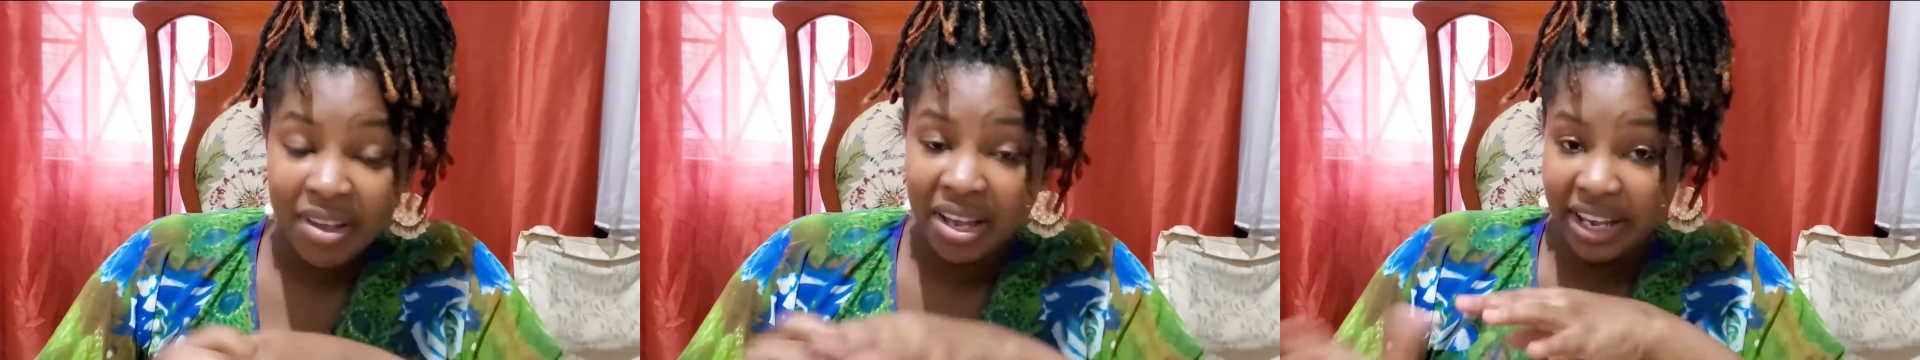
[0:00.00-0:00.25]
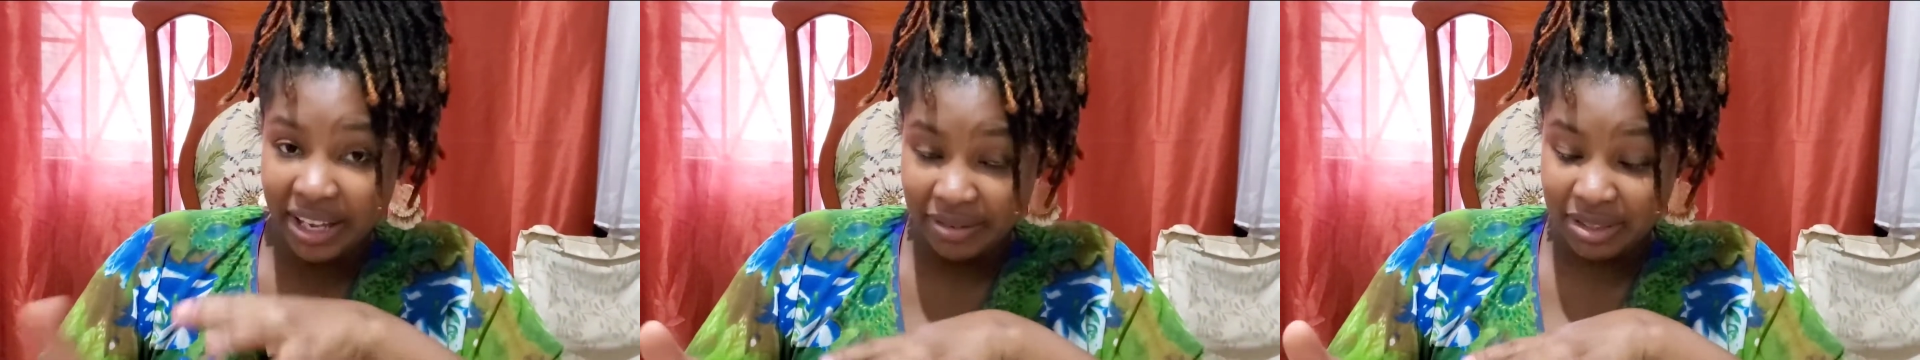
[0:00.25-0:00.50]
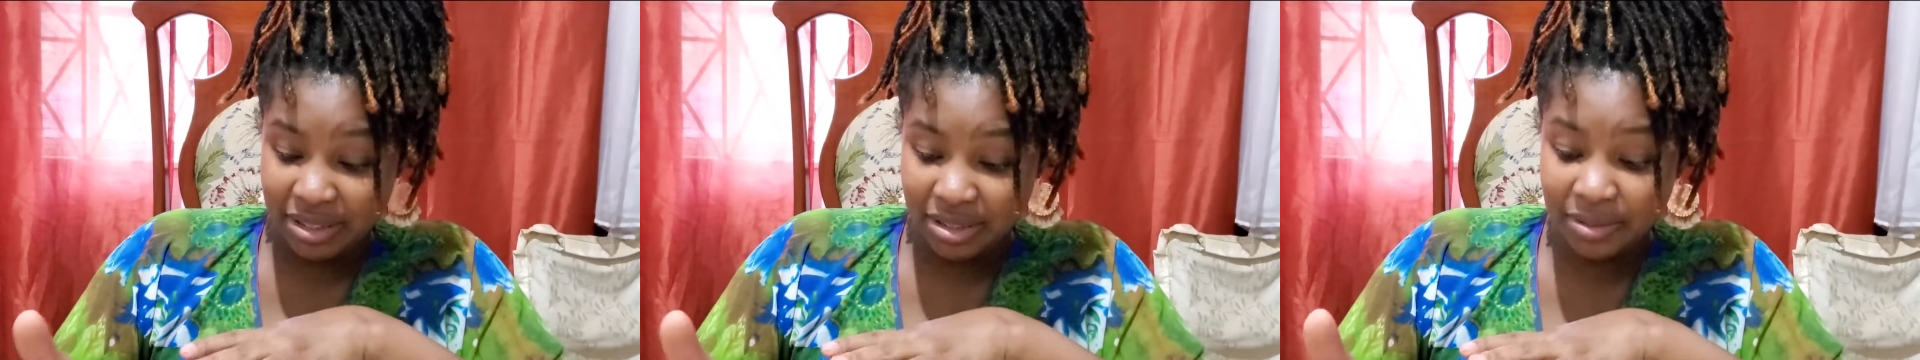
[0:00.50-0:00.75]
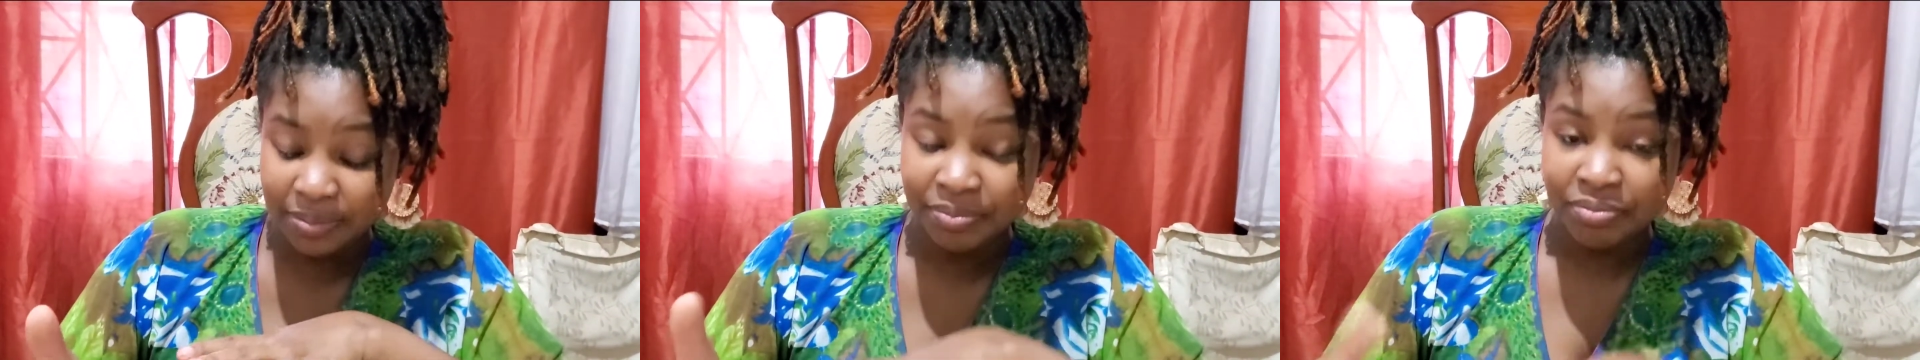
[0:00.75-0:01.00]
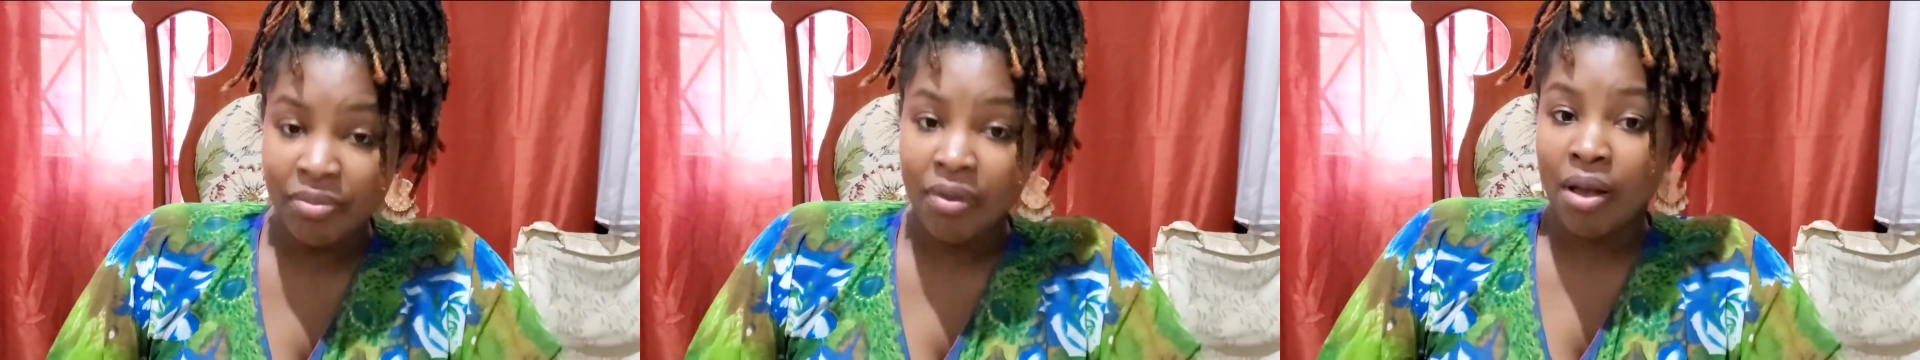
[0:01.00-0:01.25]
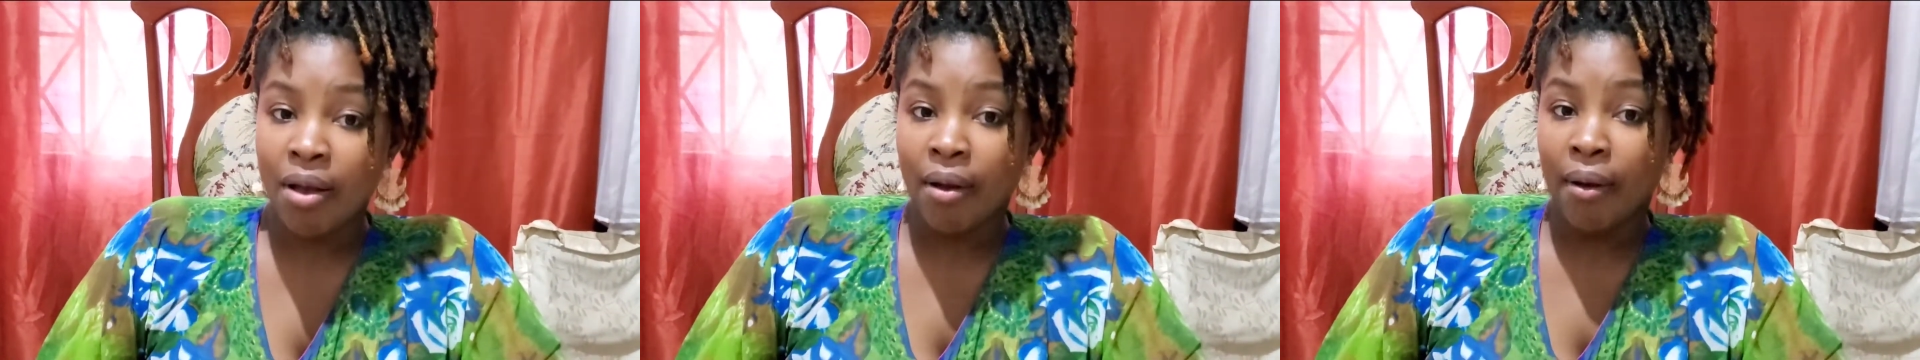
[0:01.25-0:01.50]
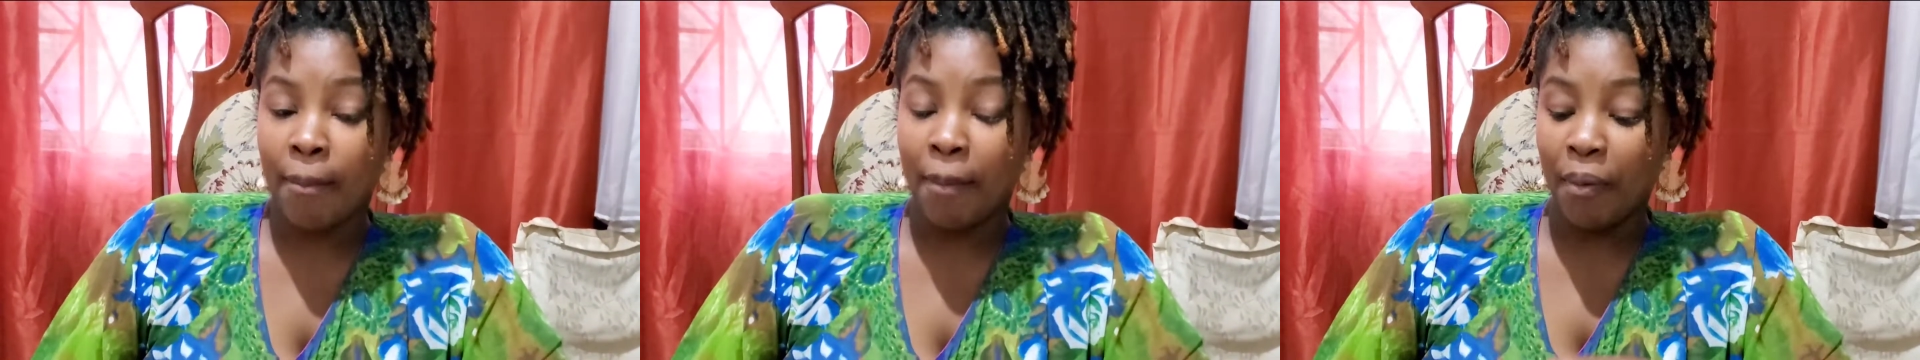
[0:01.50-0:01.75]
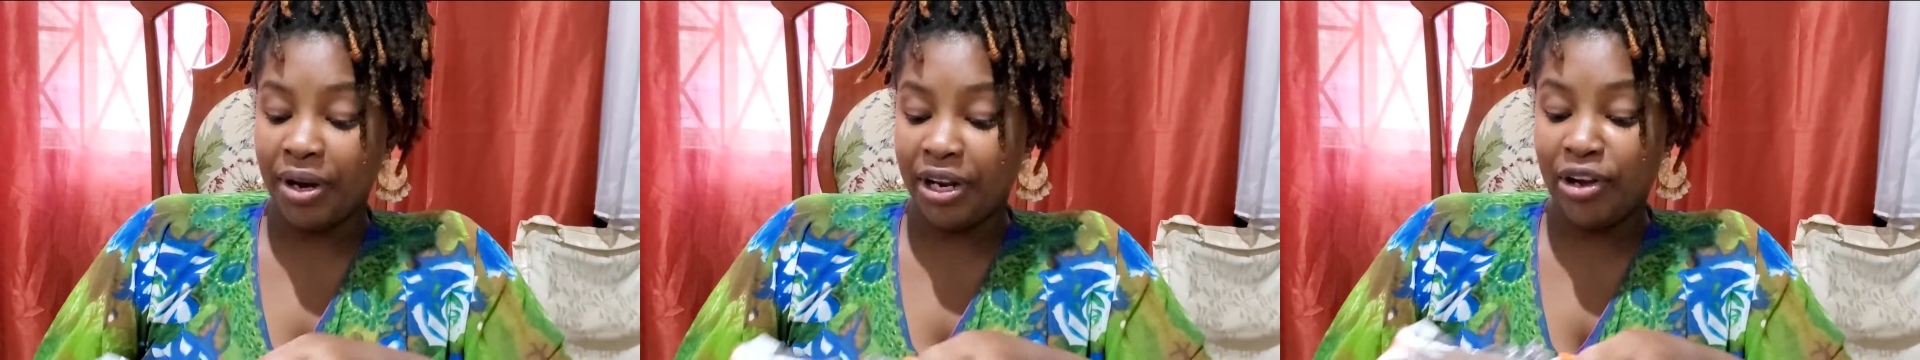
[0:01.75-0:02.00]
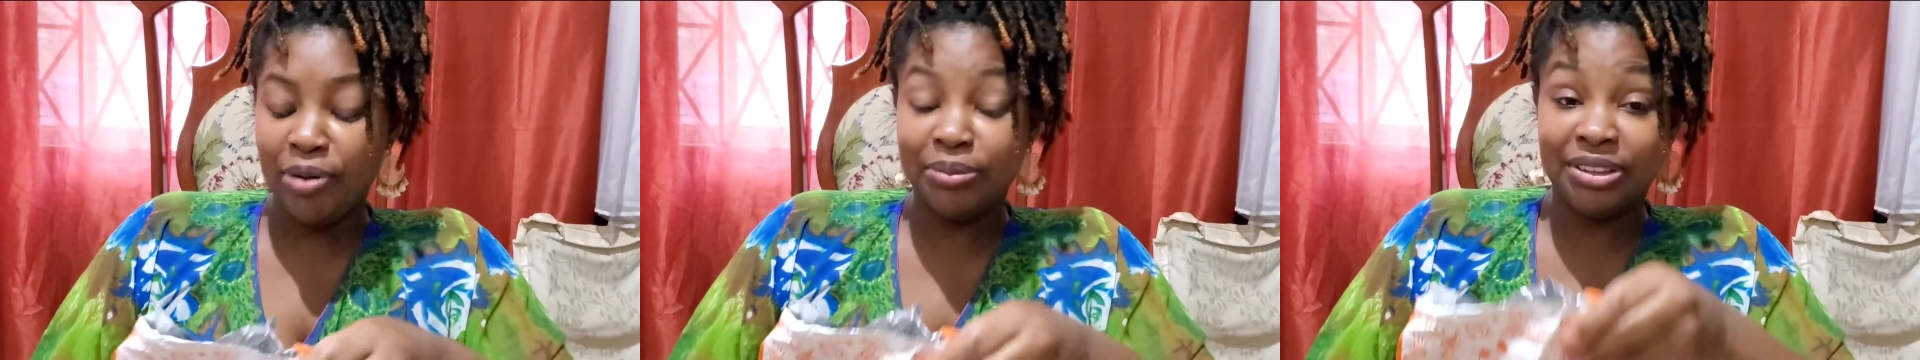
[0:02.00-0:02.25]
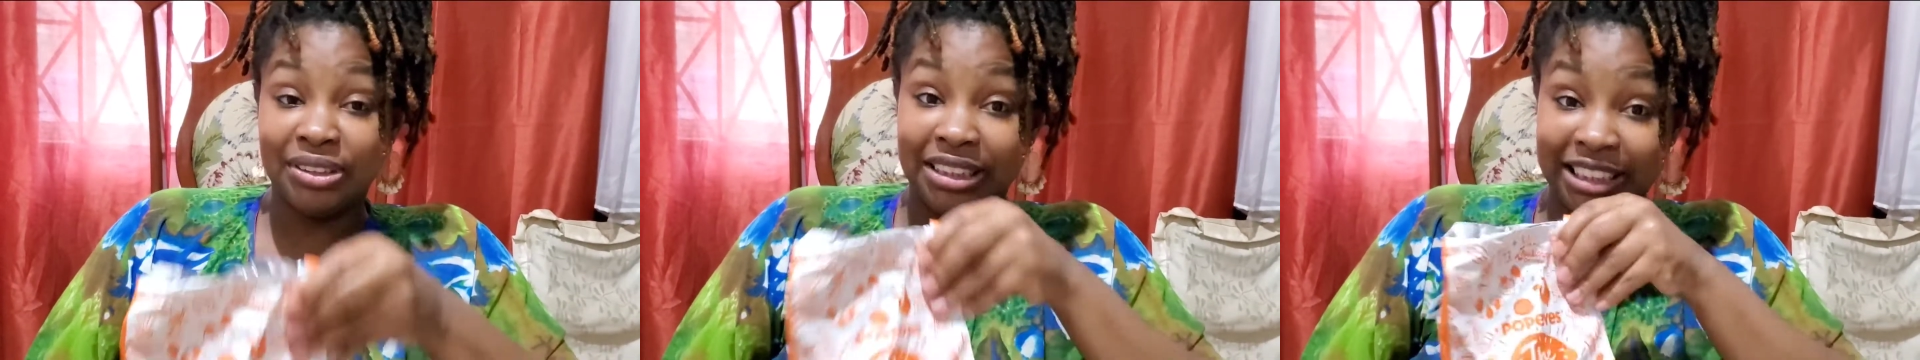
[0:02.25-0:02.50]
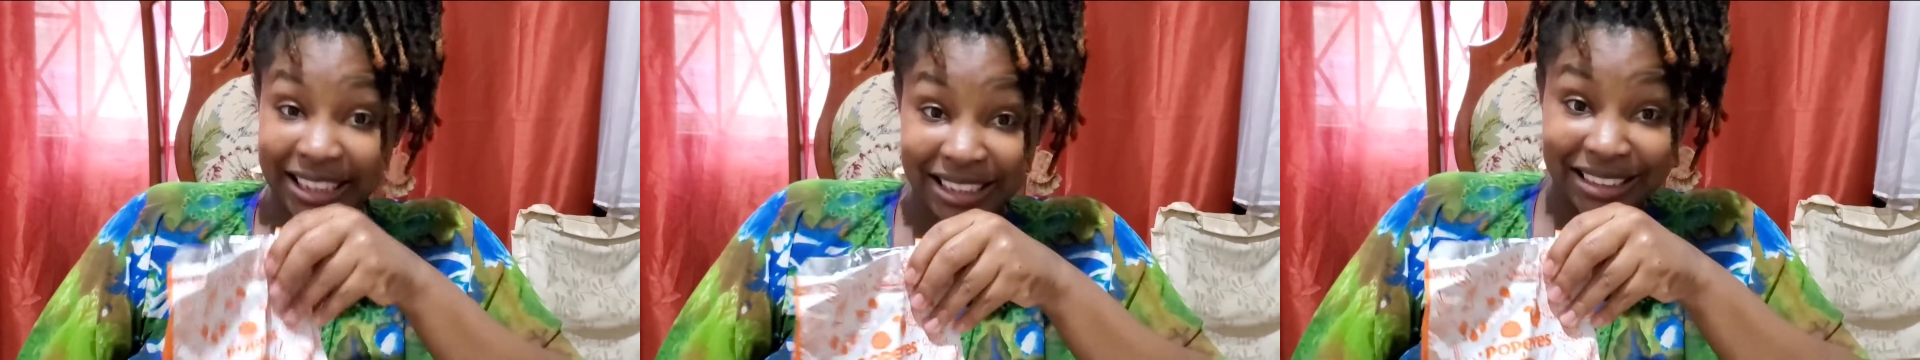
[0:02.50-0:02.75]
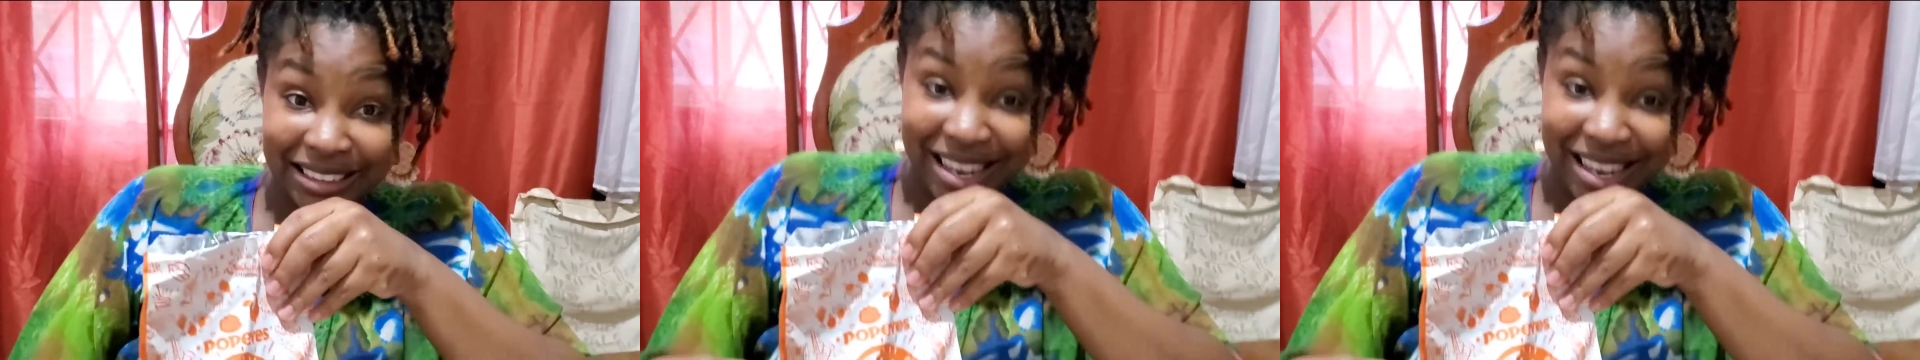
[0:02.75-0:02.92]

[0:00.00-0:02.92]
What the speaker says: KFC. But when it comes to chicken